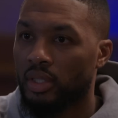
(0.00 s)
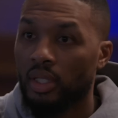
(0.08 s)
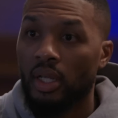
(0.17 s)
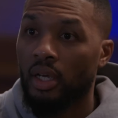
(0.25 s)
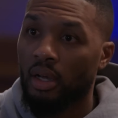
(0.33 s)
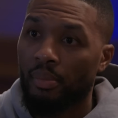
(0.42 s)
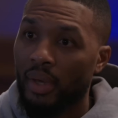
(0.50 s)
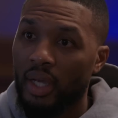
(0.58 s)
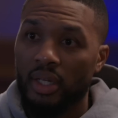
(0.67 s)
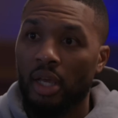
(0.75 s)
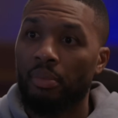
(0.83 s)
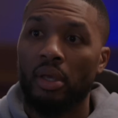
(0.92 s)
and then they come
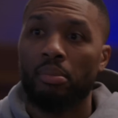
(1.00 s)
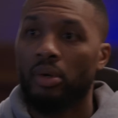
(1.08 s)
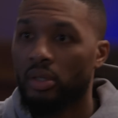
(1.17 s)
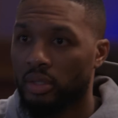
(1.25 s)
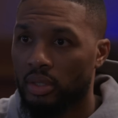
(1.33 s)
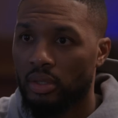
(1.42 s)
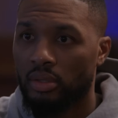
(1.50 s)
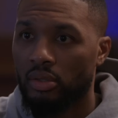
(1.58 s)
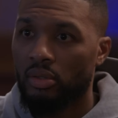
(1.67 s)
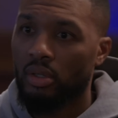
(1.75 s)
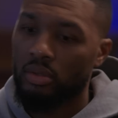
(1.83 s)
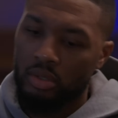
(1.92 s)
back, they beat Boston,
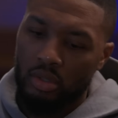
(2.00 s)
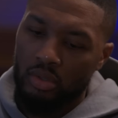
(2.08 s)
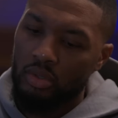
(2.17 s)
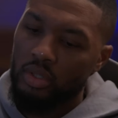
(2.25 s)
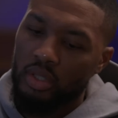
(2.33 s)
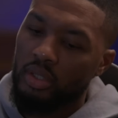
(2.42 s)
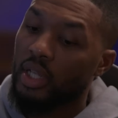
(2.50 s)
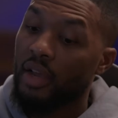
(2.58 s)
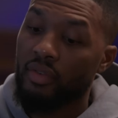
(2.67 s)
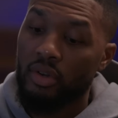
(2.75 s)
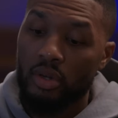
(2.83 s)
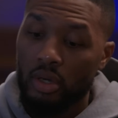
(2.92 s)
you know? So you just
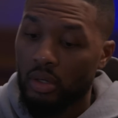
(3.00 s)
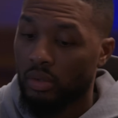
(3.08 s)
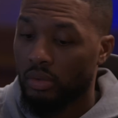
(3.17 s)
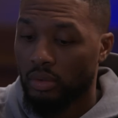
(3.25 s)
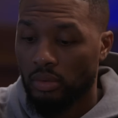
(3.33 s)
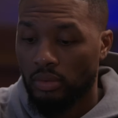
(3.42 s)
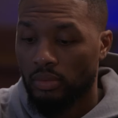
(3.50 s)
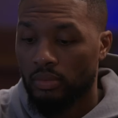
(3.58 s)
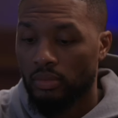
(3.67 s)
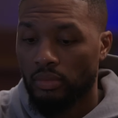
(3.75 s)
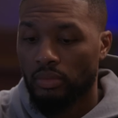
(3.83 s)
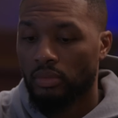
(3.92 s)
never know
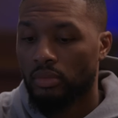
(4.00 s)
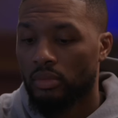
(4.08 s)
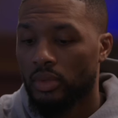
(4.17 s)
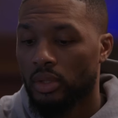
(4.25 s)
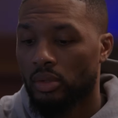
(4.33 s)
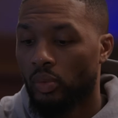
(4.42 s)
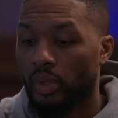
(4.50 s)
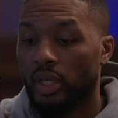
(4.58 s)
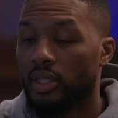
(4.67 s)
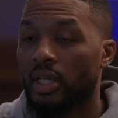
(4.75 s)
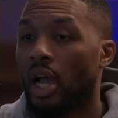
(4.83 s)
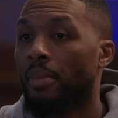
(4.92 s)
when
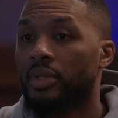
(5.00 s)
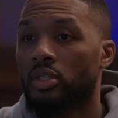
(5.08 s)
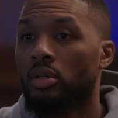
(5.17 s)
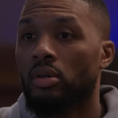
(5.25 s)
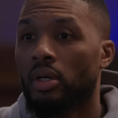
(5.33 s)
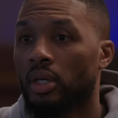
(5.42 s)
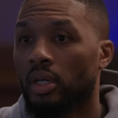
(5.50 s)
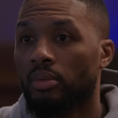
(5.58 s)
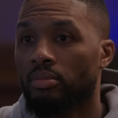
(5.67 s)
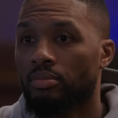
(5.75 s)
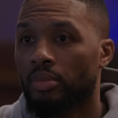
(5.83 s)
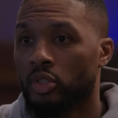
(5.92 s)
the time is gonna
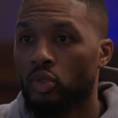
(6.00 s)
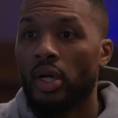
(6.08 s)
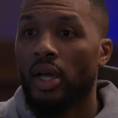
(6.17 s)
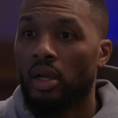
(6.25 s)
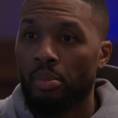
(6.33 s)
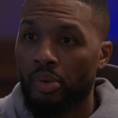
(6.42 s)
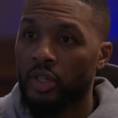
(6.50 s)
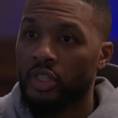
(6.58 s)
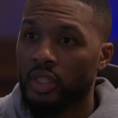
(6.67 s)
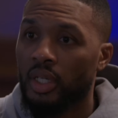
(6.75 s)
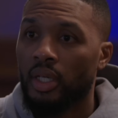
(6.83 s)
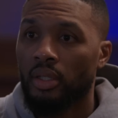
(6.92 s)
come. But you gotta
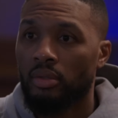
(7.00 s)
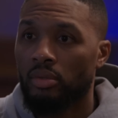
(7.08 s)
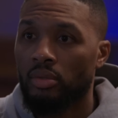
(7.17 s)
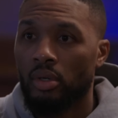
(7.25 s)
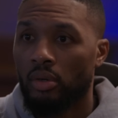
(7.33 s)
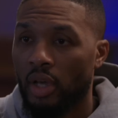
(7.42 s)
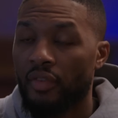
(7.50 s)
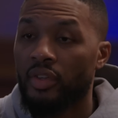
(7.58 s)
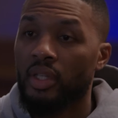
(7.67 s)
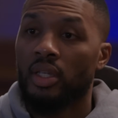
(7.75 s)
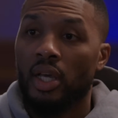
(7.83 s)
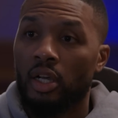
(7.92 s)
appreciate, you know,
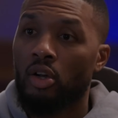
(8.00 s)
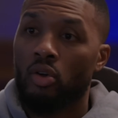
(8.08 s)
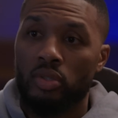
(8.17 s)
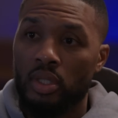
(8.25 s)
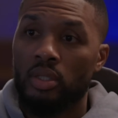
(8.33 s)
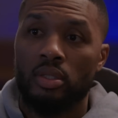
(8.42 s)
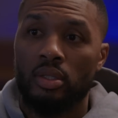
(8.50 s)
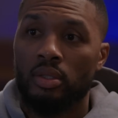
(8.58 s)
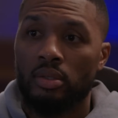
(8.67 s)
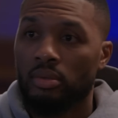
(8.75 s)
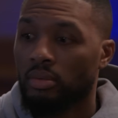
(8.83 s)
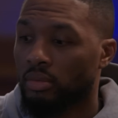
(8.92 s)
everything that goes
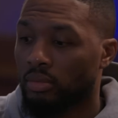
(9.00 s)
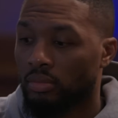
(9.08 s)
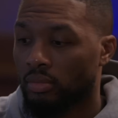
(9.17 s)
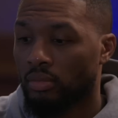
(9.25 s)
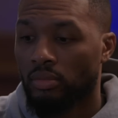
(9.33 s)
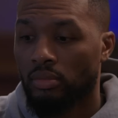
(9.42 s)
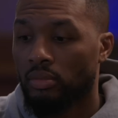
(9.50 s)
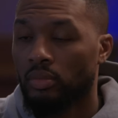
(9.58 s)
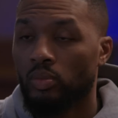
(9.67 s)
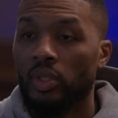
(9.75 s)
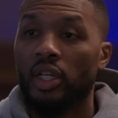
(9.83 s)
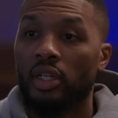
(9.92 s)
into
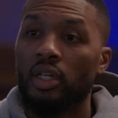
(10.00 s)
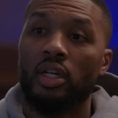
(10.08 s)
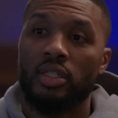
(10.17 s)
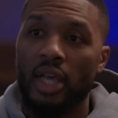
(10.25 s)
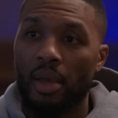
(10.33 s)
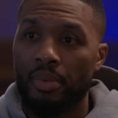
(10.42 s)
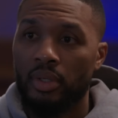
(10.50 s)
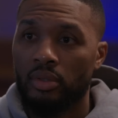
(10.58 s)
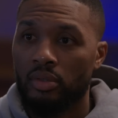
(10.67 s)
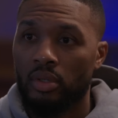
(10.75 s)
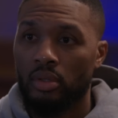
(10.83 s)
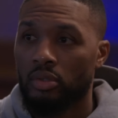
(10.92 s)
when it does happen,
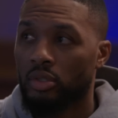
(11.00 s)
you know?